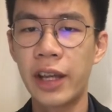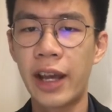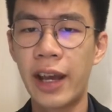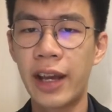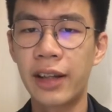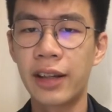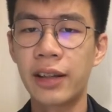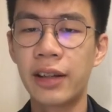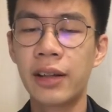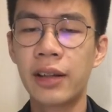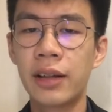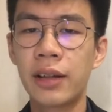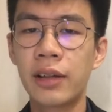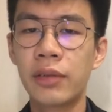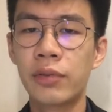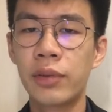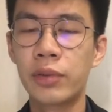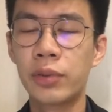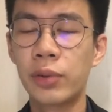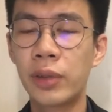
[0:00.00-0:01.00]
Act
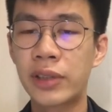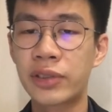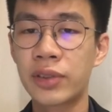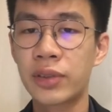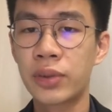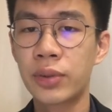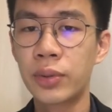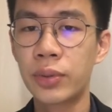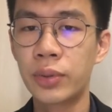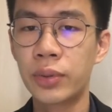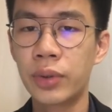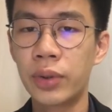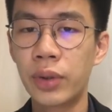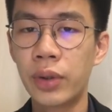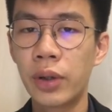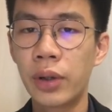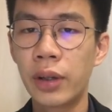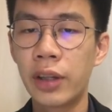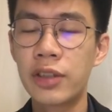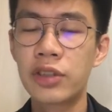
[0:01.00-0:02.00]
2002,
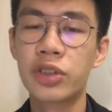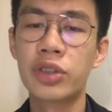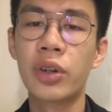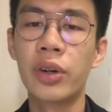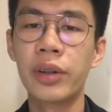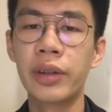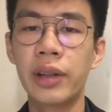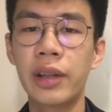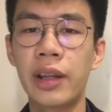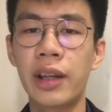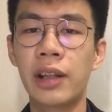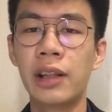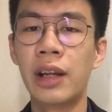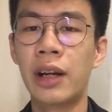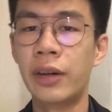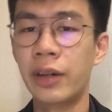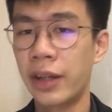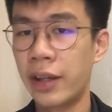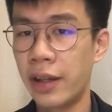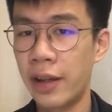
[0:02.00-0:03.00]
in short
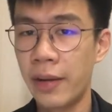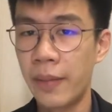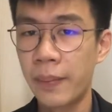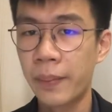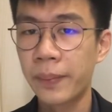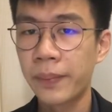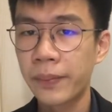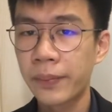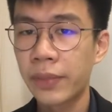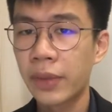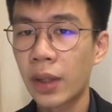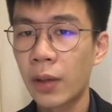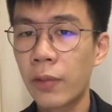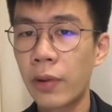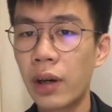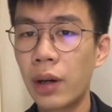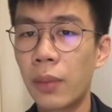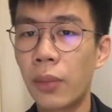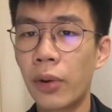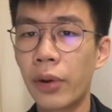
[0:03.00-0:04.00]
LRA,
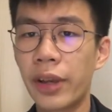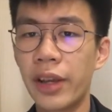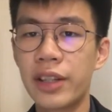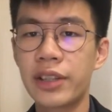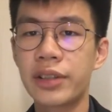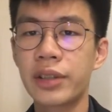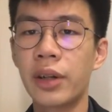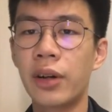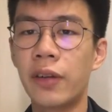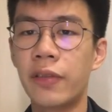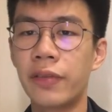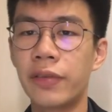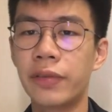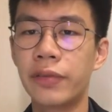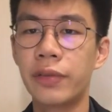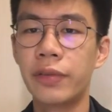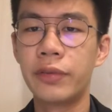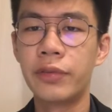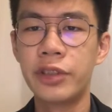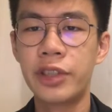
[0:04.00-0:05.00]
where a mortgage of
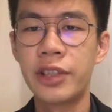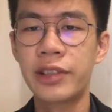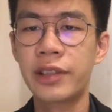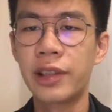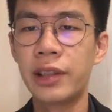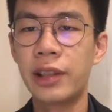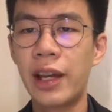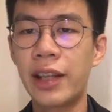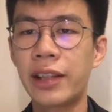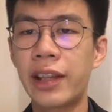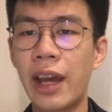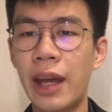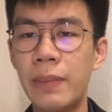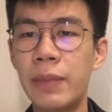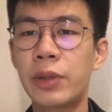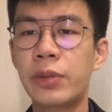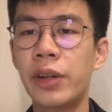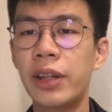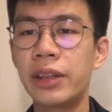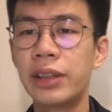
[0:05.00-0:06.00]
registered land can be
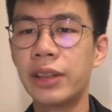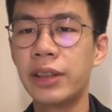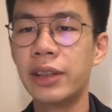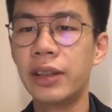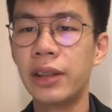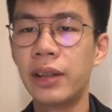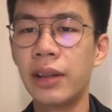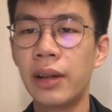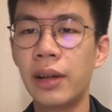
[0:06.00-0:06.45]
created